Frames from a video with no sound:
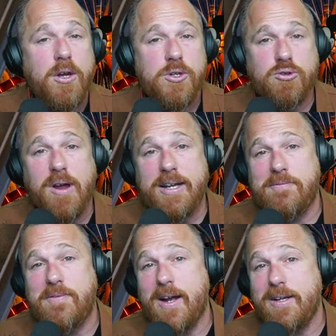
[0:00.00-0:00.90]
trying to
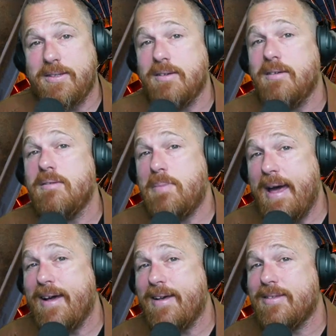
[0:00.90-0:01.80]
find its
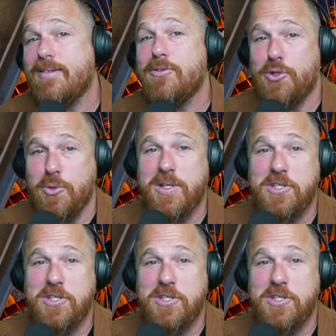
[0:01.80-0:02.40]
path to a